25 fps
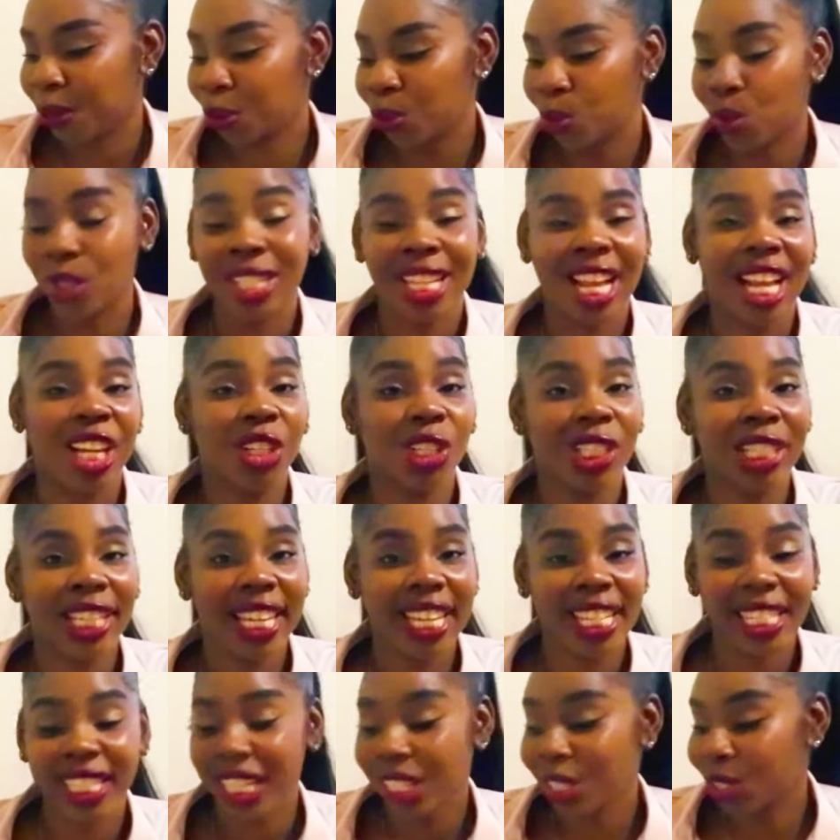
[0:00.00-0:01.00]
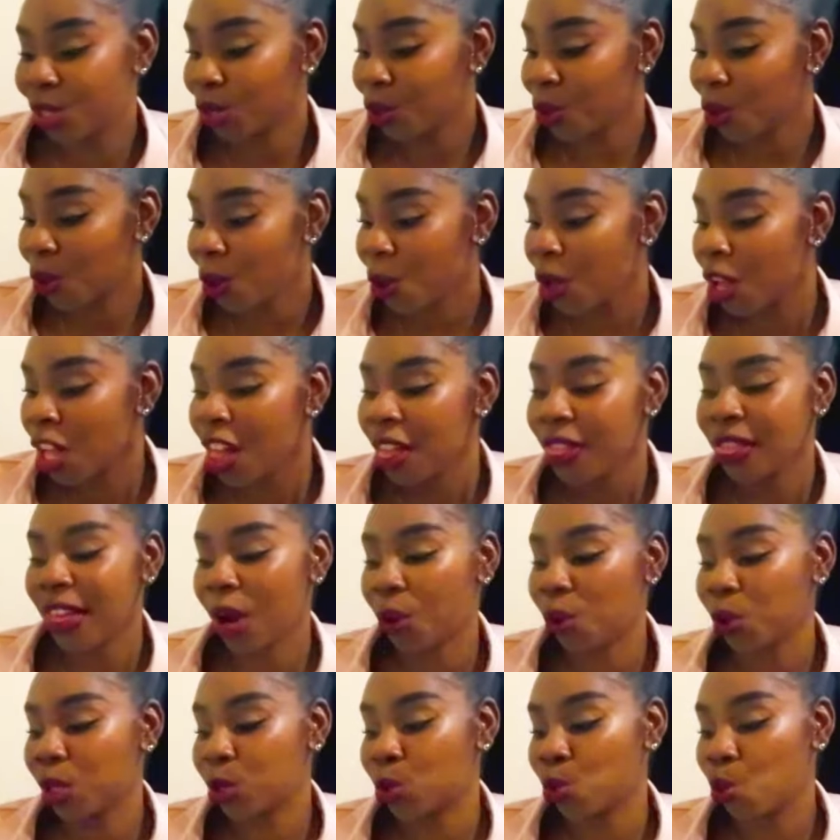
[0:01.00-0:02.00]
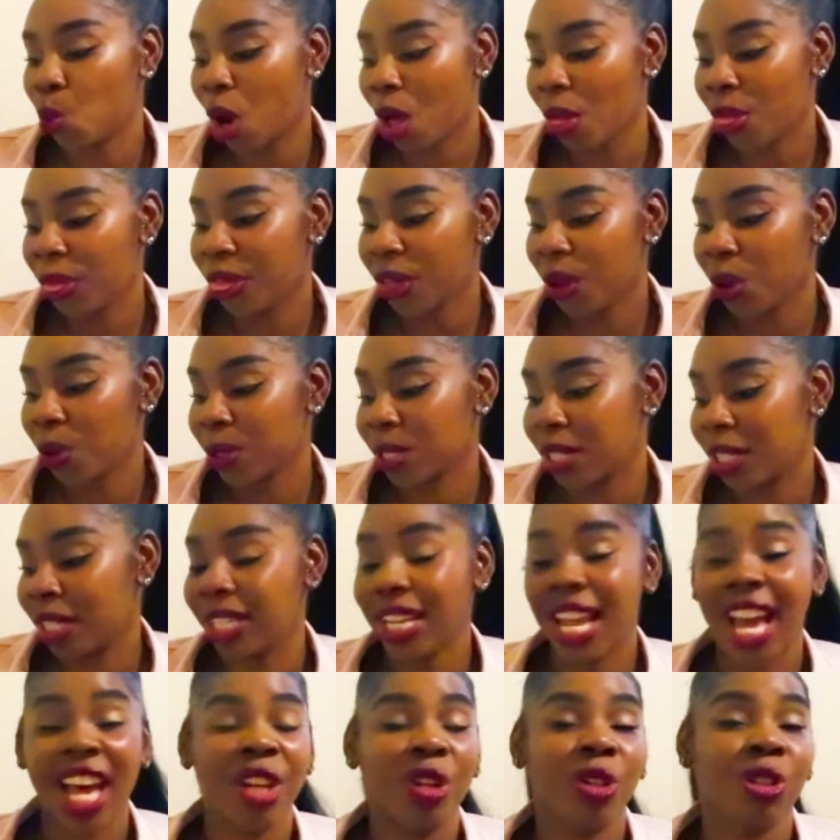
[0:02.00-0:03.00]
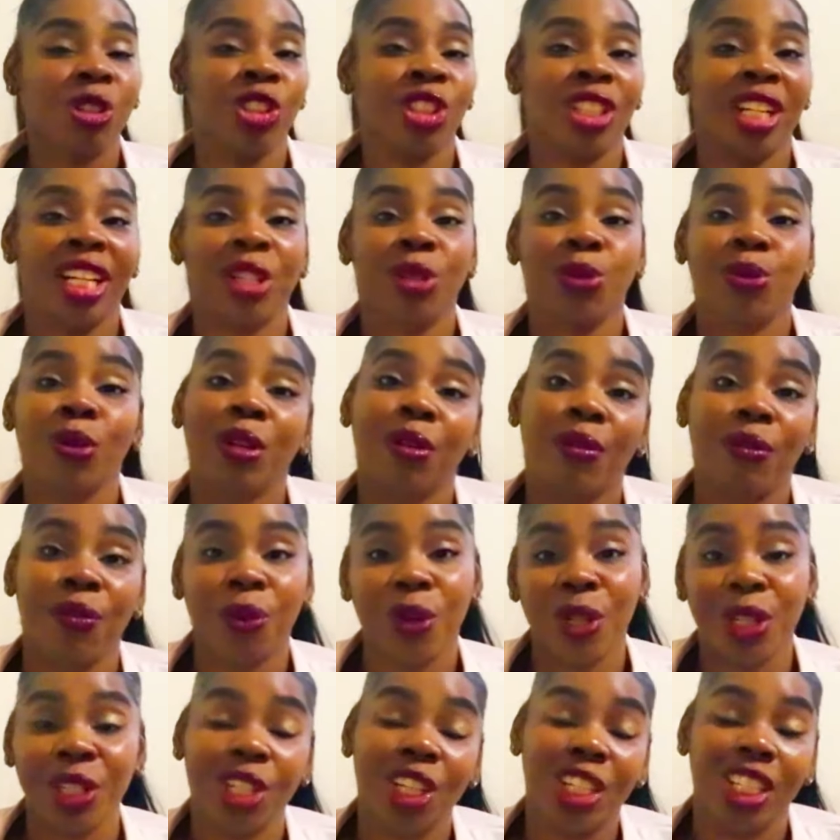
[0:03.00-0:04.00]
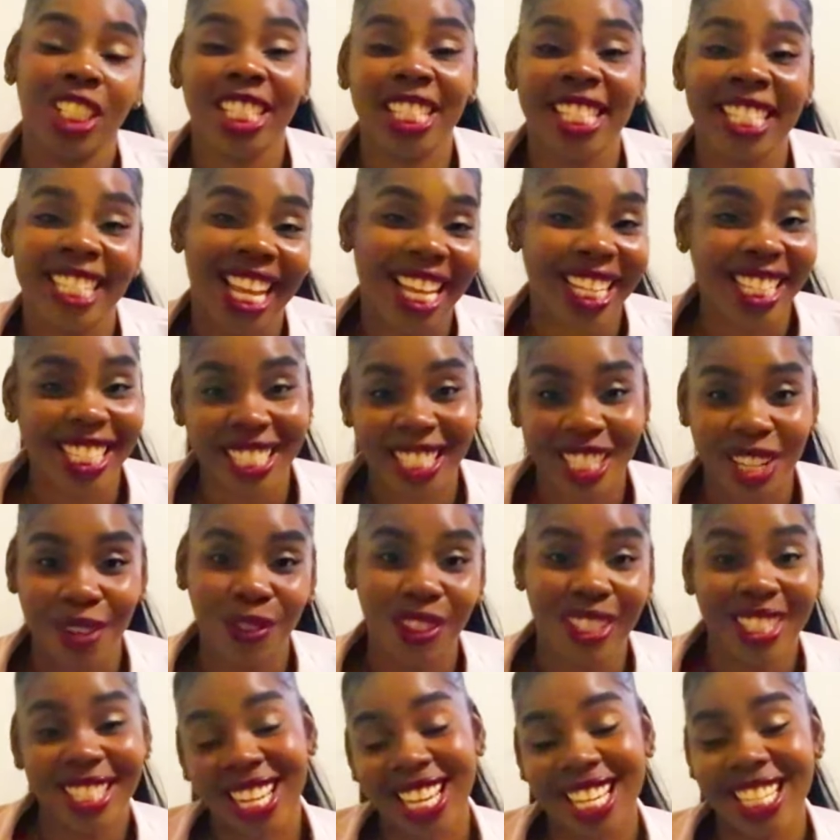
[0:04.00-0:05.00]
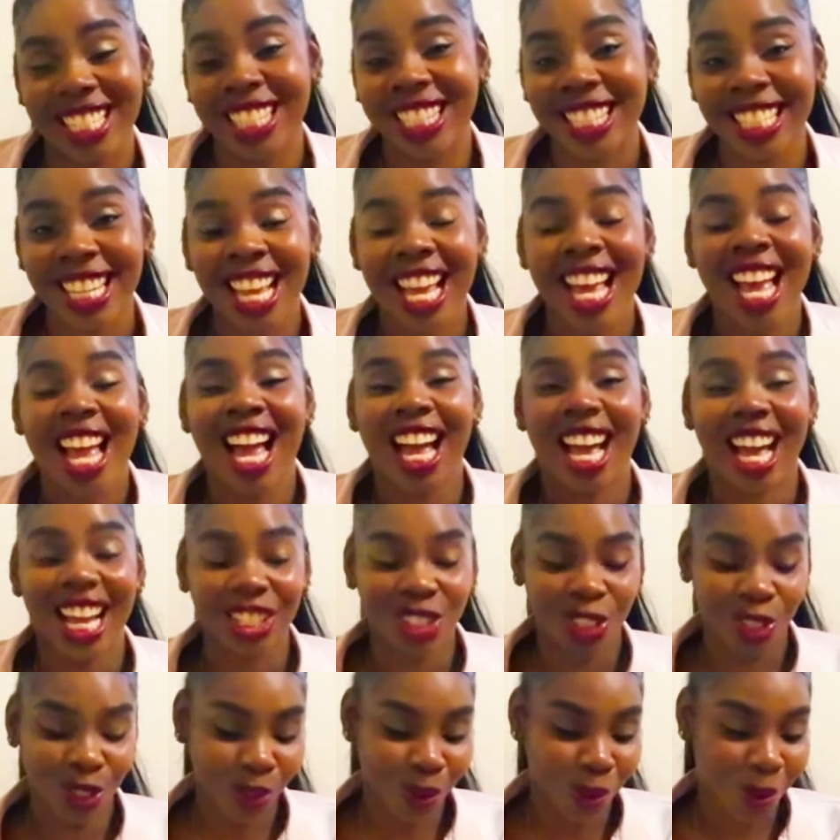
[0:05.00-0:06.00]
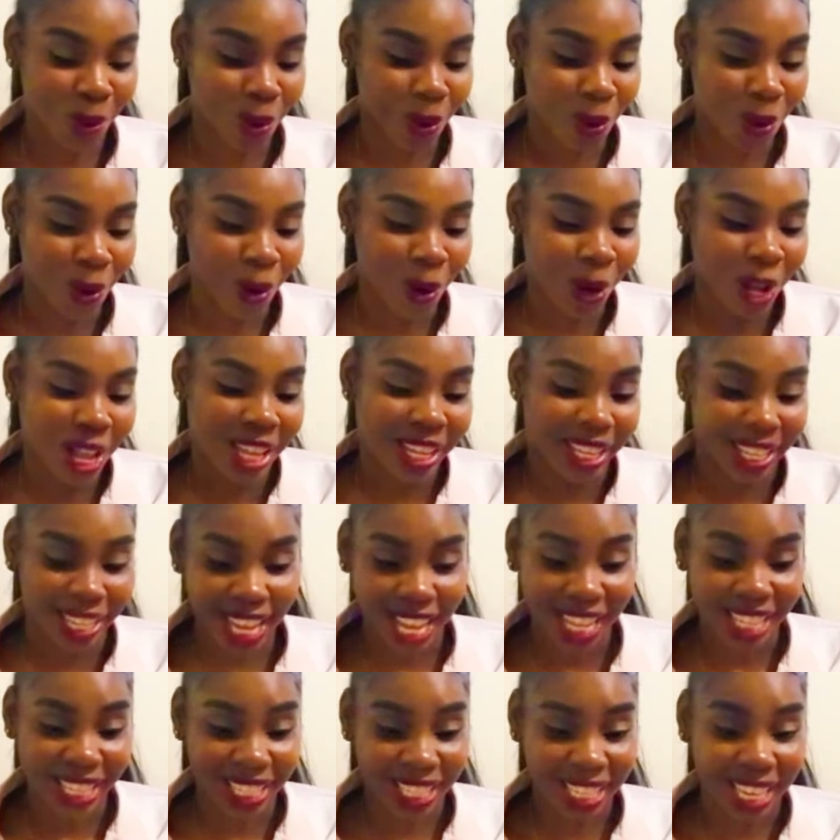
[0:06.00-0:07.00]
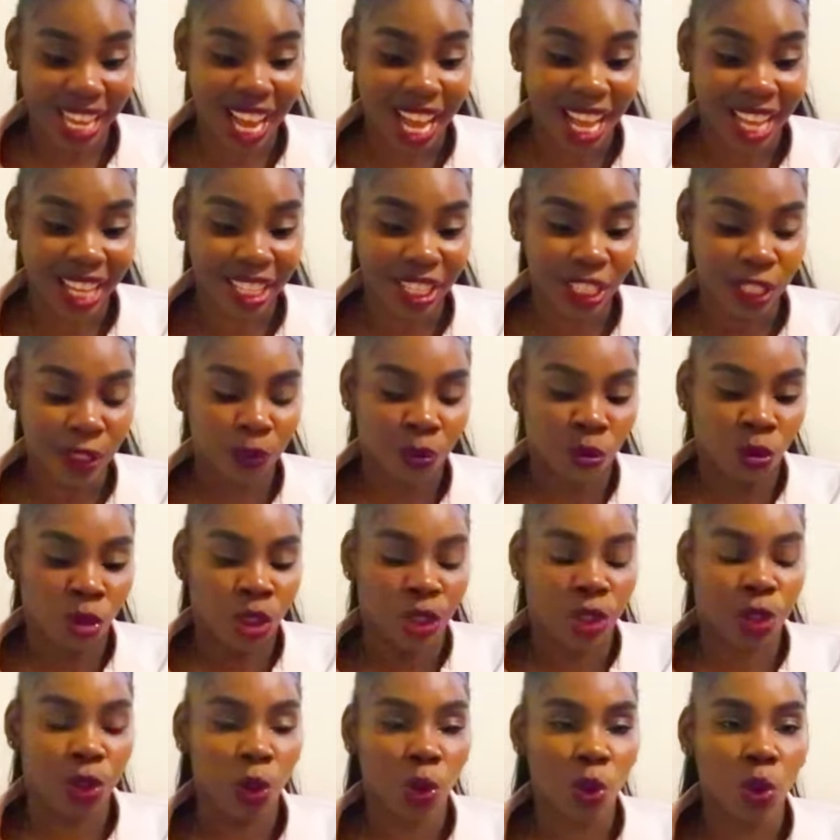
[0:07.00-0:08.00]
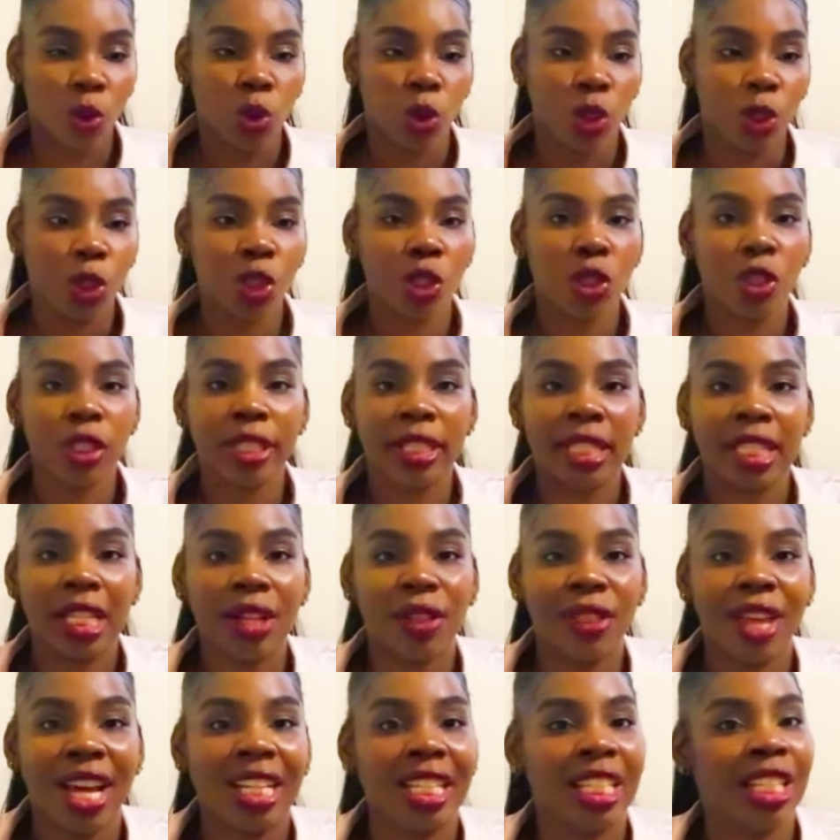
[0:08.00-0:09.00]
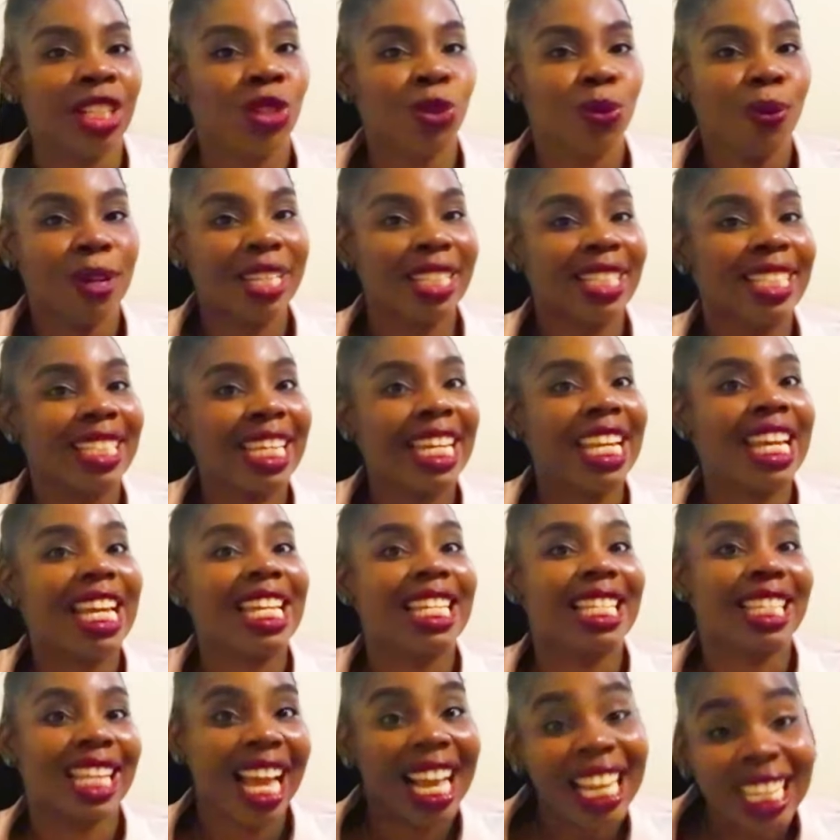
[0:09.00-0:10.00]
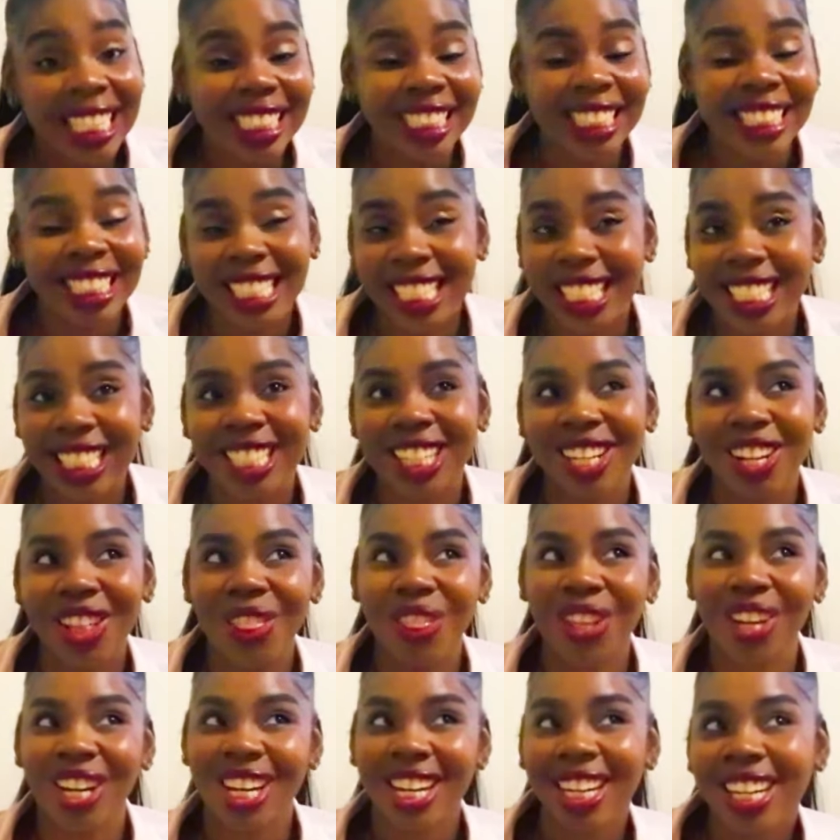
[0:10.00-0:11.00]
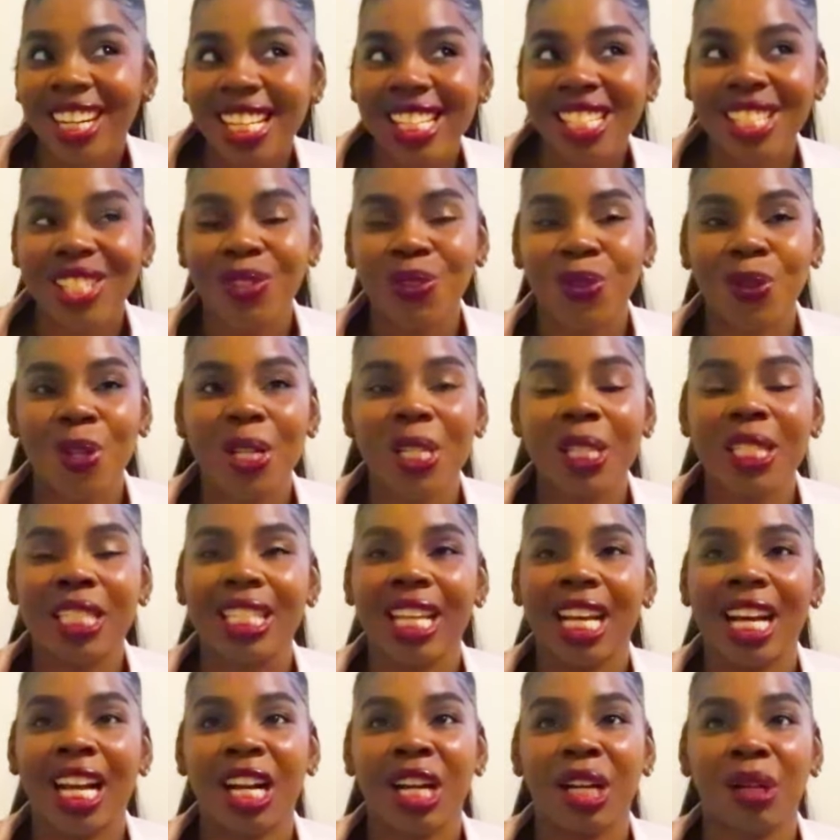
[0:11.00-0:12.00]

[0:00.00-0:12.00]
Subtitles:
was allocated to. That was $1,924.97. So yes guys, so you could see that in 2019 the cost was